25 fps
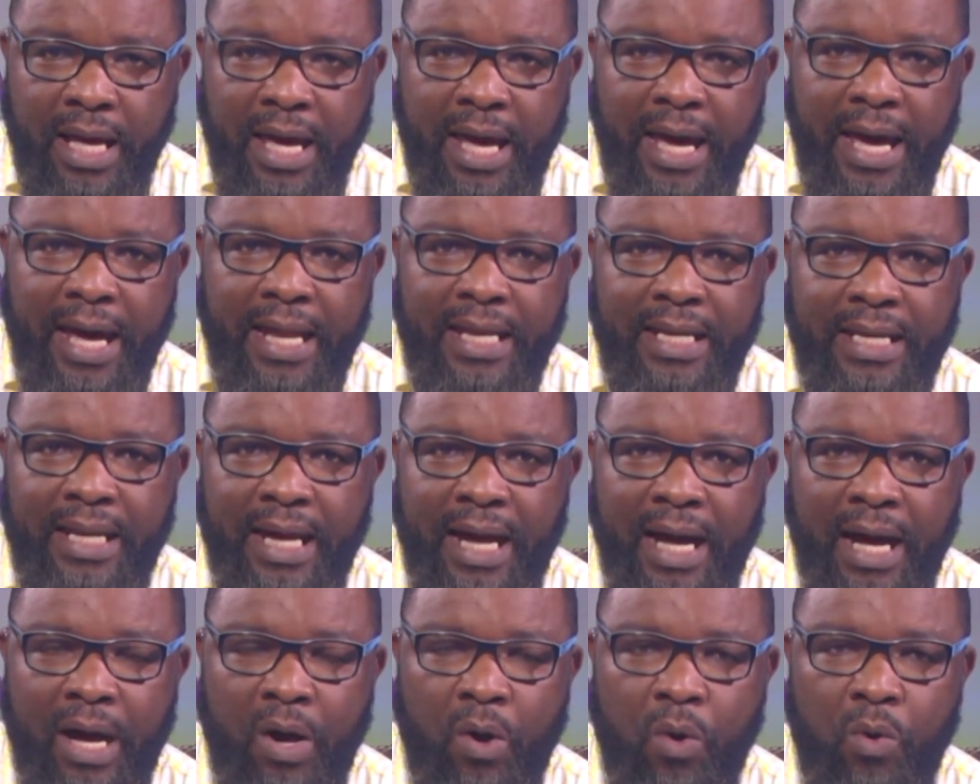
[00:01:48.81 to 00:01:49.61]
and
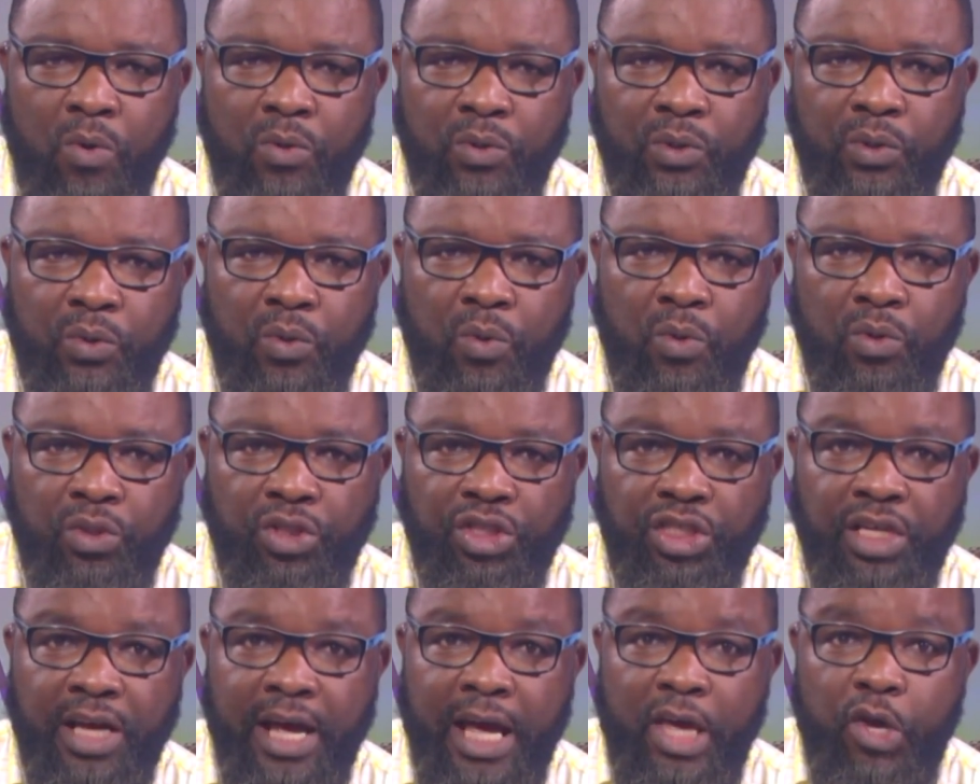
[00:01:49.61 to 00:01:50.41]
also
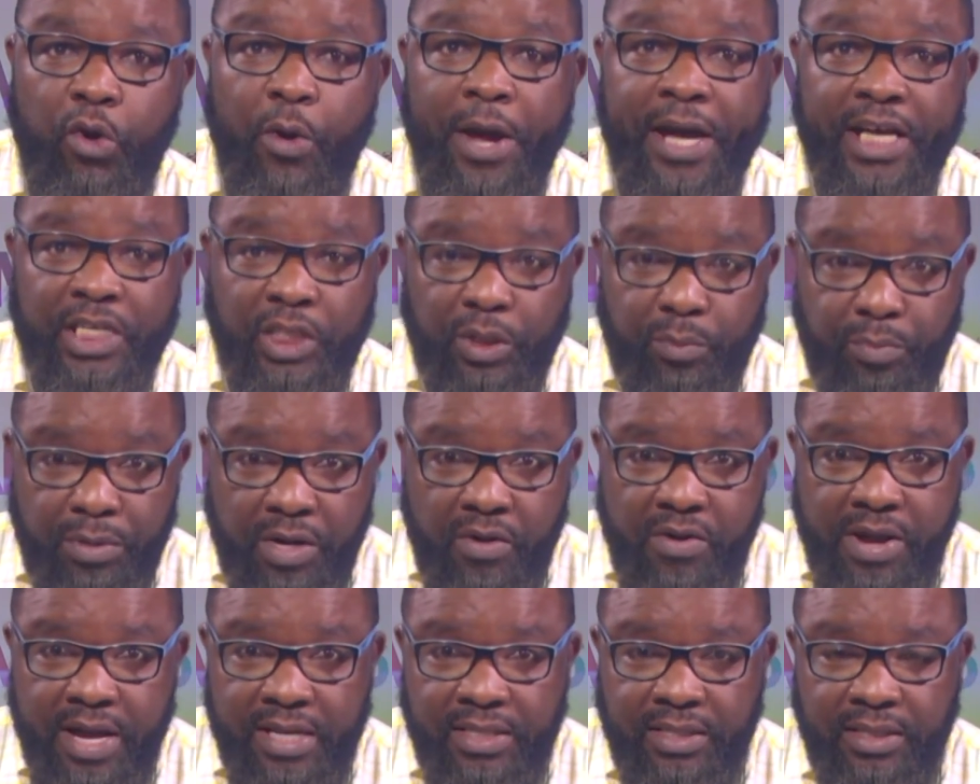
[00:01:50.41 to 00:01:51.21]
share your
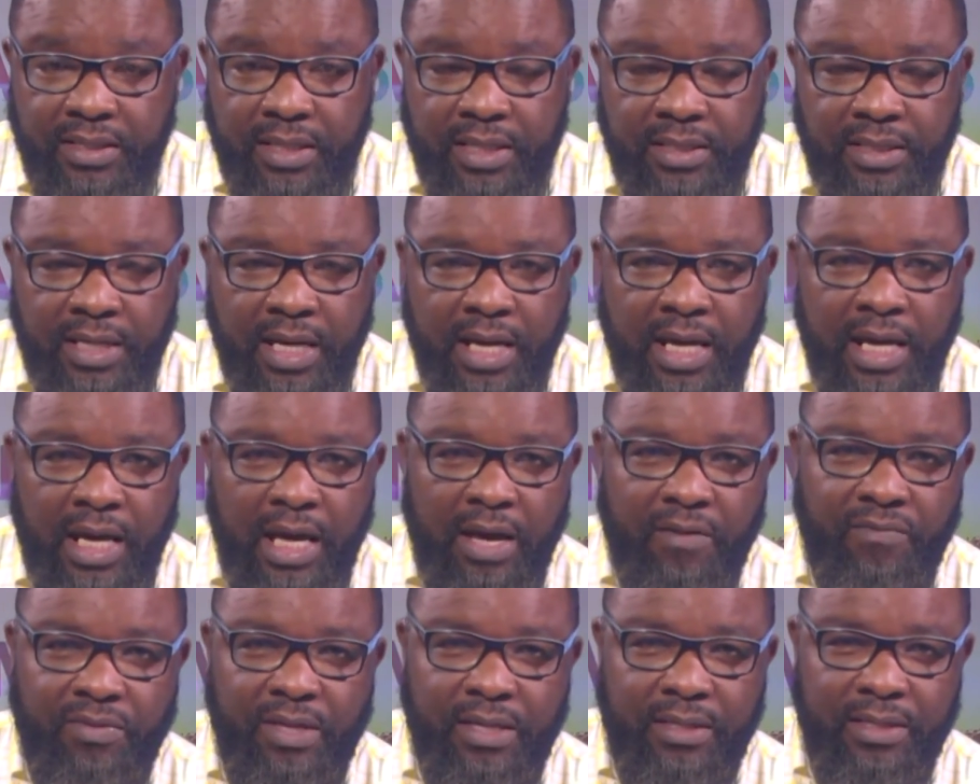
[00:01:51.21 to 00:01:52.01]
experiences
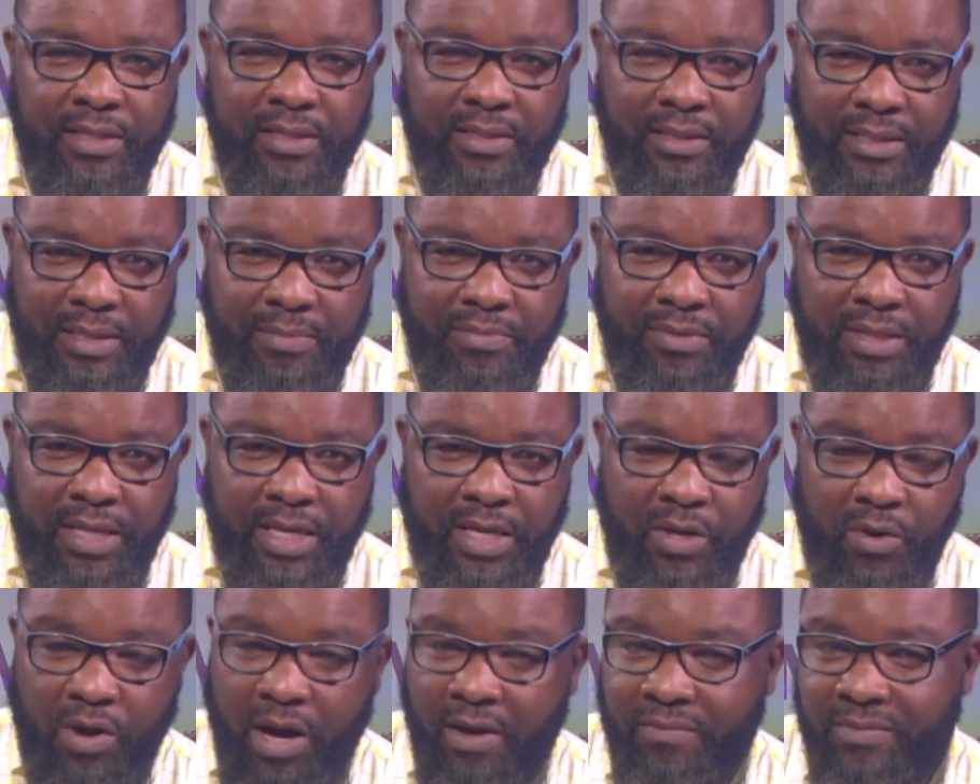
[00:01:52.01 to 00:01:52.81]
if this is something
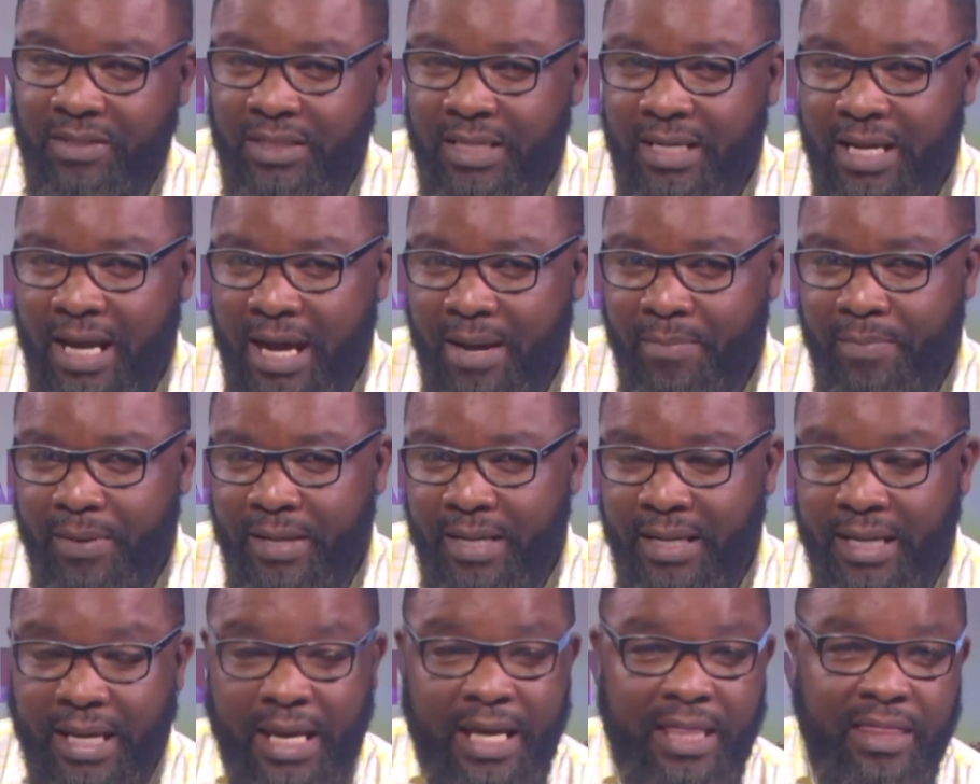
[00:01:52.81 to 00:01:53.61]
you have seen
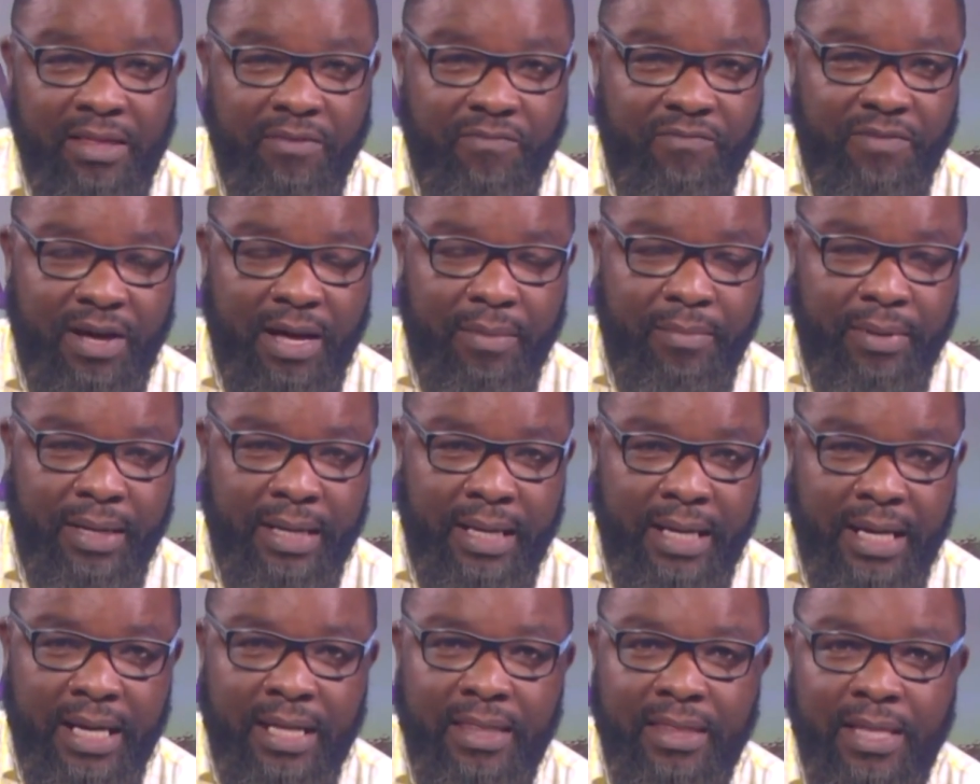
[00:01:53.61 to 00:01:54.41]
happening in the
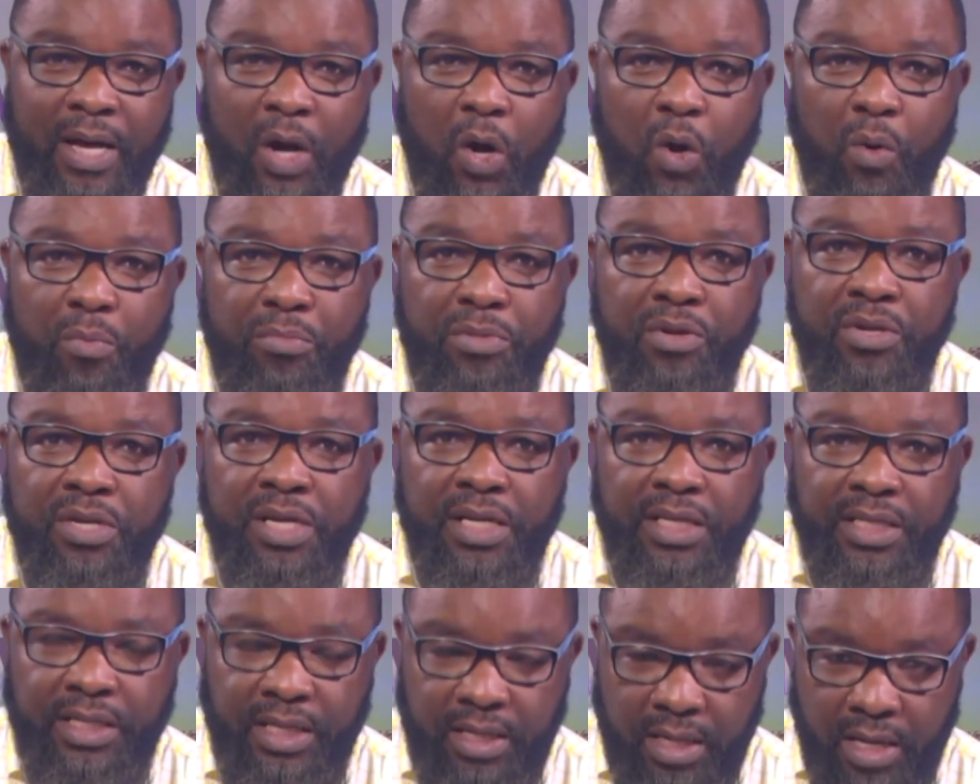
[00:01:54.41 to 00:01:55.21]
family, in the
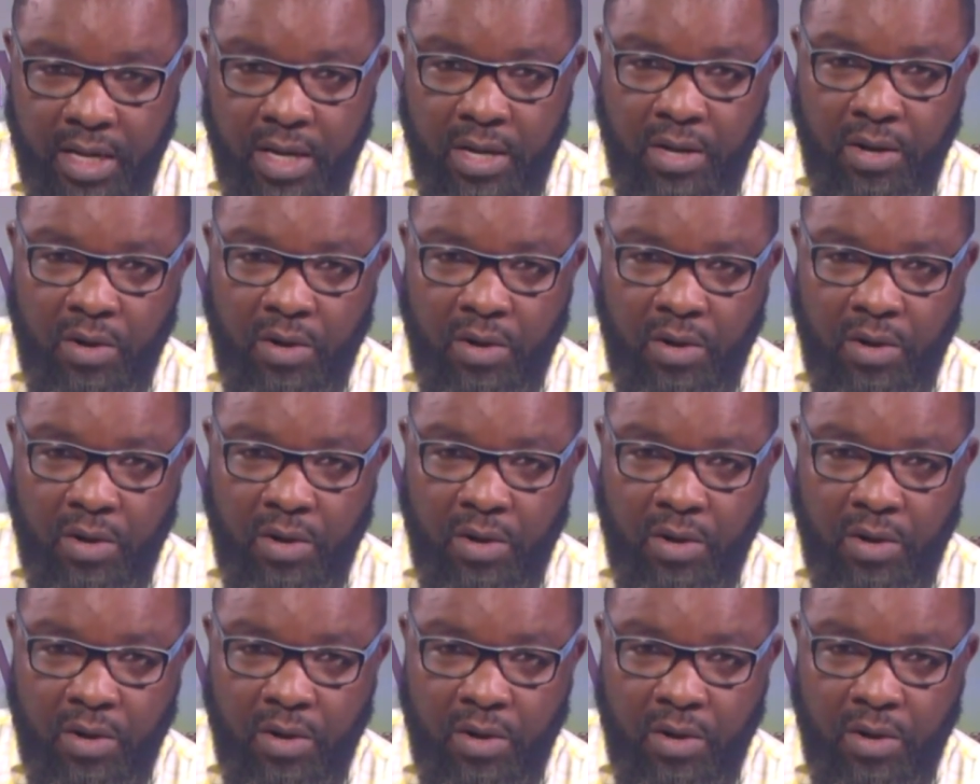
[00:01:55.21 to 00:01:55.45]
community,